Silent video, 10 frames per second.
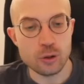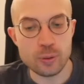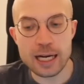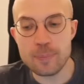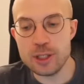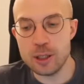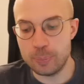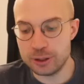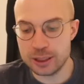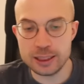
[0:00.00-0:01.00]
Grab the
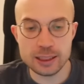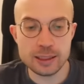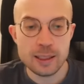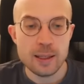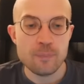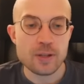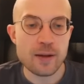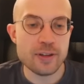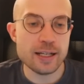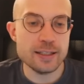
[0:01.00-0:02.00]
opposition,
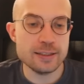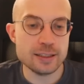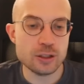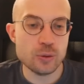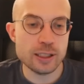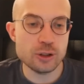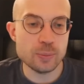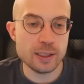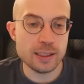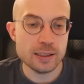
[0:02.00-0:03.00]
and then this is going
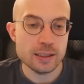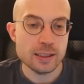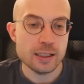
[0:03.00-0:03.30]
to be